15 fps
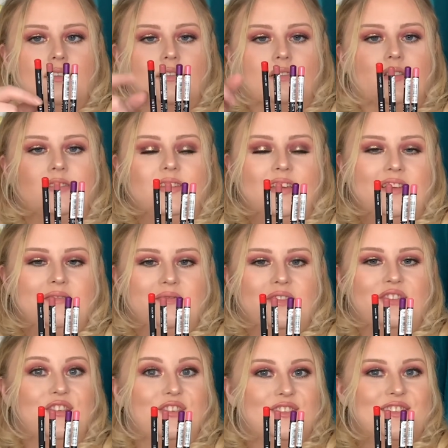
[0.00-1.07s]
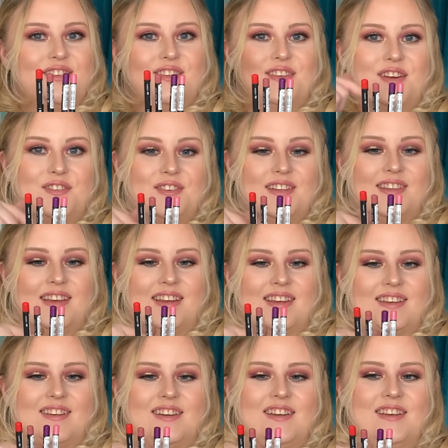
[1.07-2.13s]
the tip looks nothing
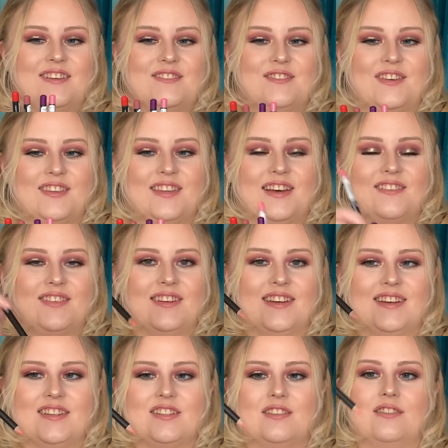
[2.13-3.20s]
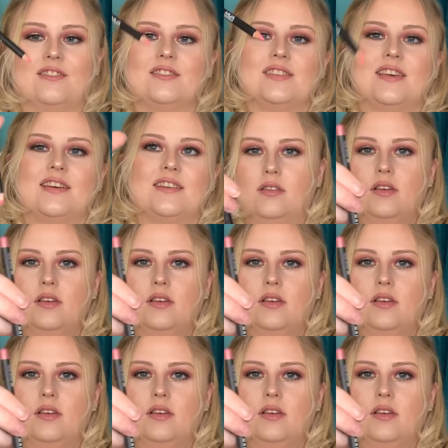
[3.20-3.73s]
like what that one actually looks like.